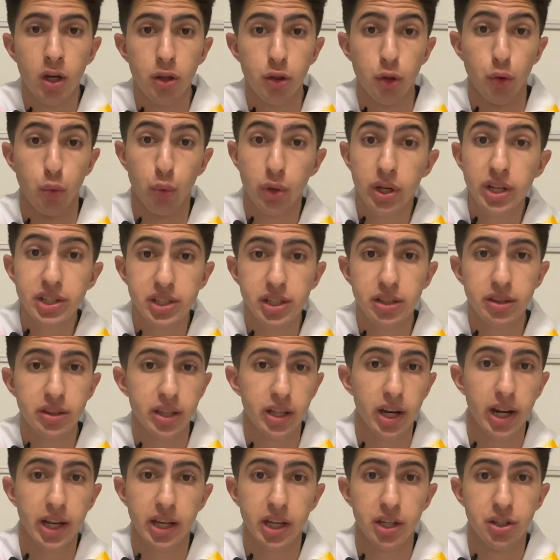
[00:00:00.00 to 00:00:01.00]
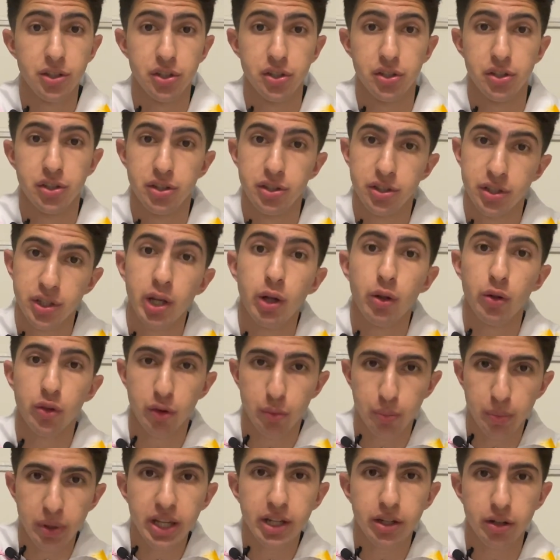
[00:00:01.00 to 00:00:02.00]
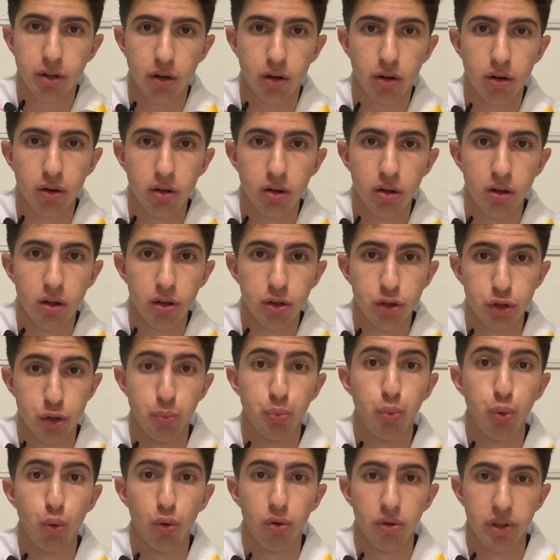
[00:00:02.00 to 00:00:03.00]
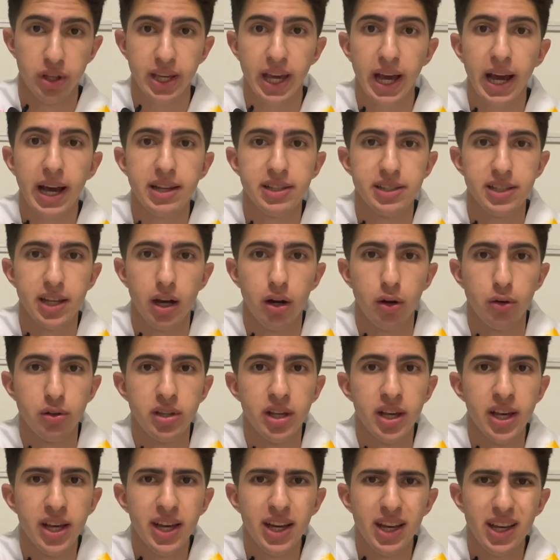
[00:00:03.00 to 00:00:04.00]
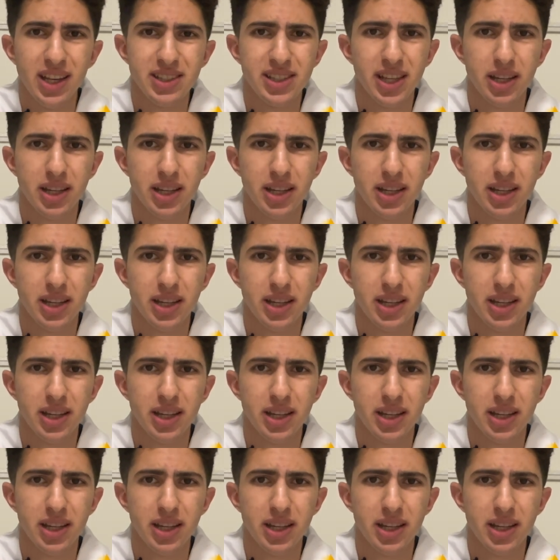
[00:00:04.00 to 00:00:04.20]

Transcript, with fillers: The reason that I can just tilt the beaker to pour the gas out is